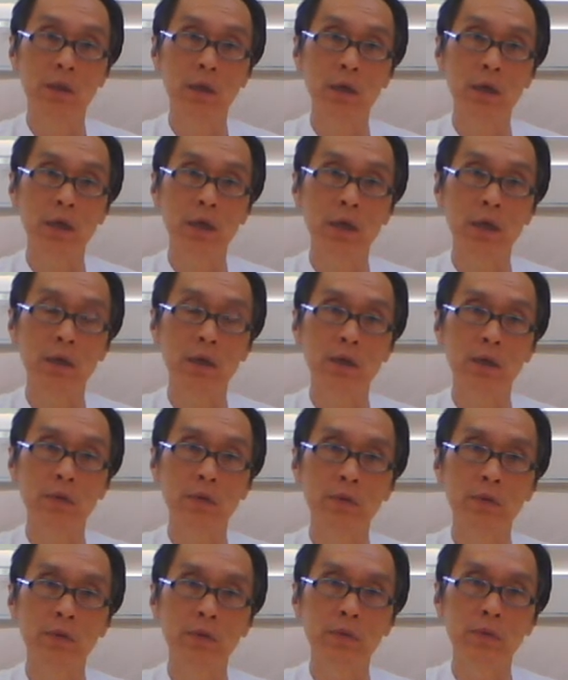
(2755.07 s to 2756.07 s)
Okay, if
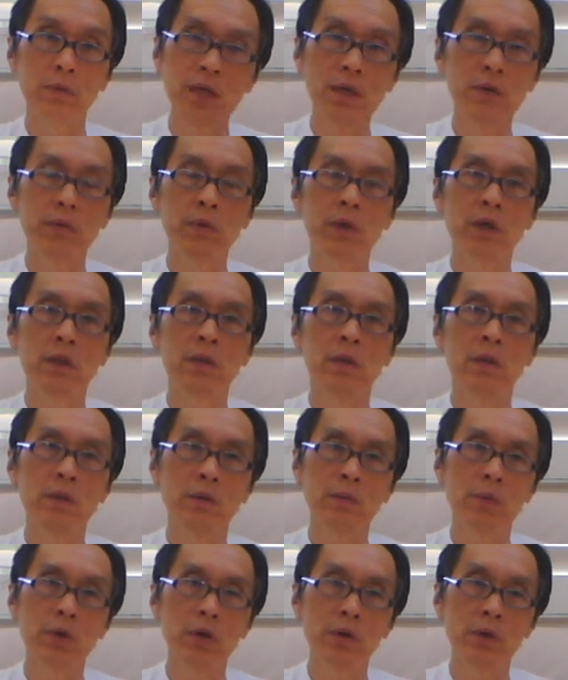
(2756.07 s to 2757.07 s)
we're sick, we are
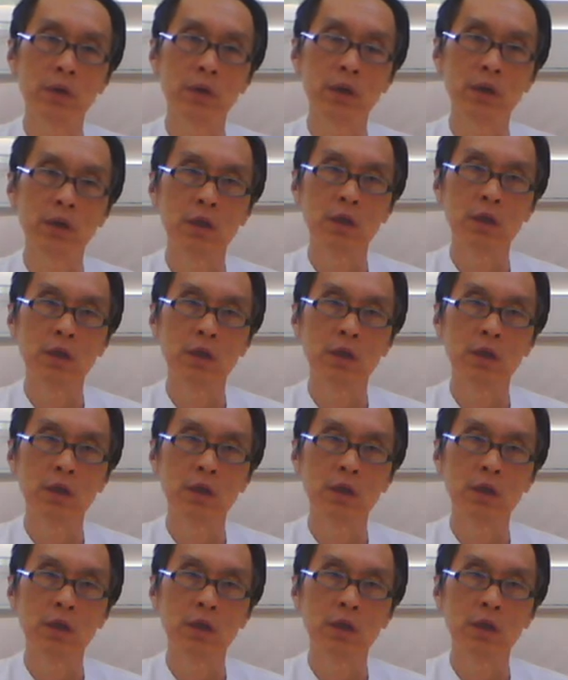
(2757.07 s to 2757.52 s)
in poverty.